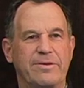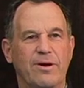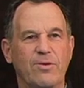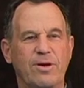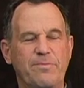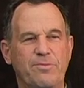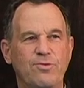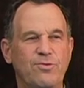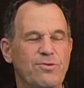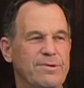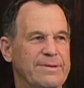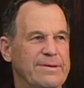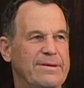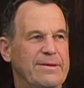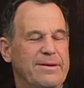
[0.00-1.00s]
Terry-poo
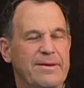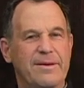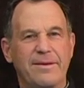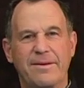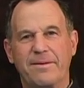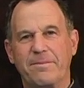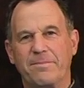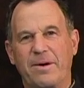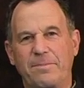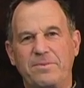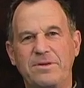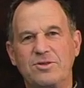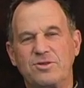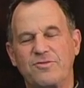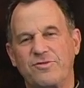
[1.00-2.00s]

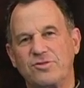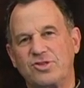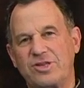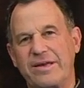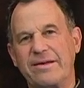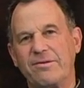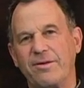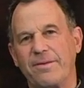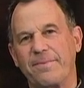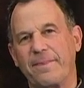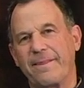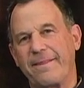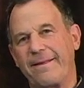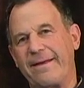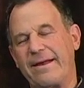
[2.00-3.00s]
puppies for sale.
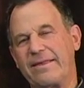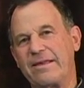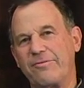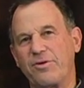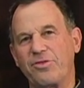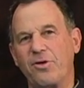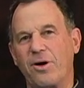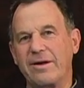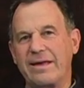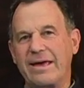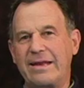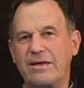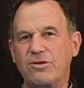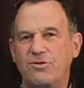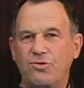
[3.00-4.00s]
And I never thought of
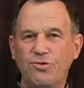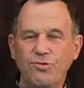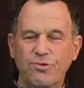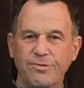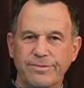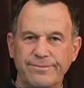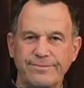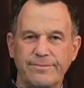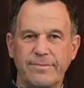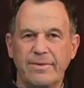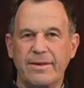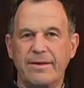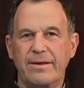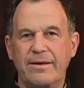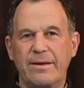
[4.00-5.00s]
getting two.
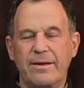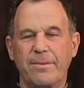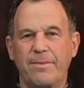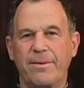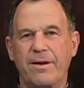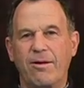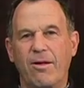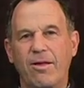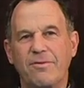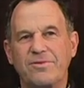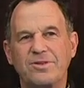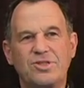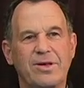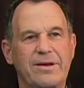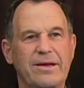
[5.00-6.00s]
But all of
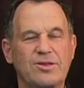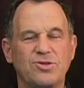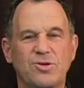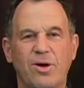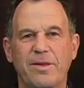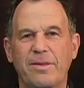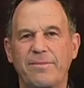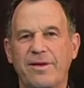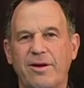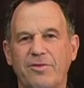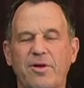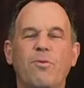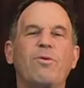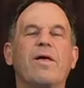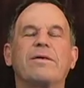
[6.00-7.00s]
a sudden I saw them there. I
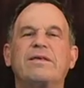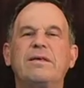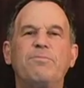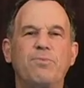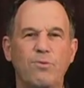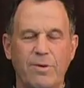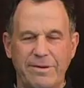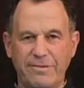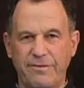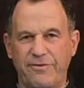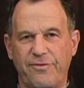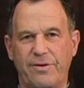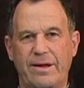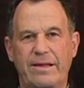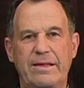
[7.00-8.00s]
thought, well, I'll keep one
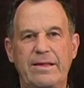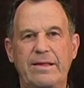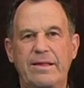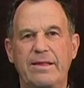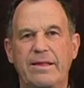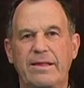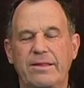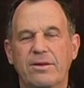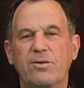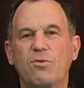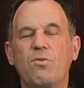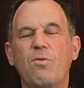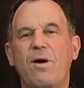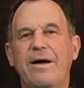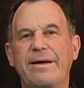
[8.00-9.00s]
for a
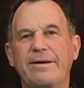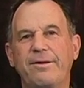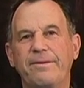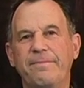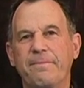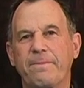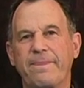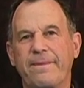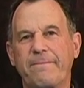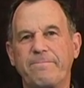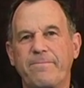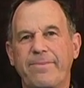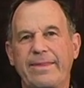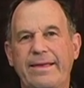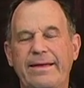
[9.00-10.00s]
little while.
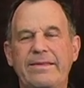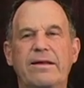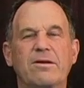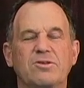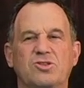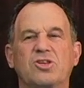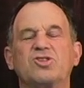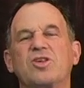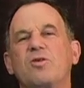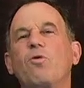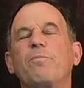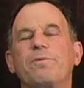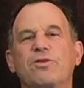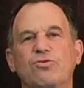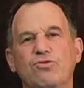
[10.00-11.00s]
And then it was just they
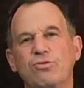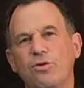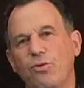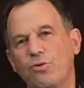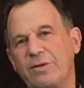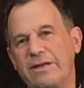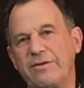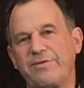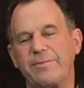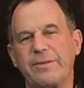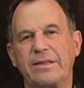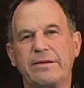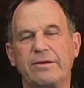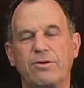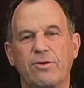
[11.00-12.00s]
won't be too lonely from the
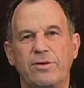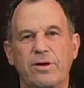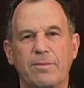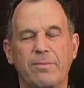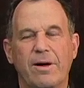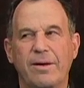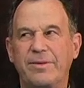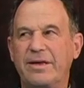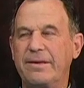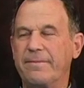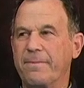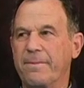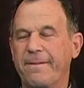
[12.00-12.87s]
litter and their mommy.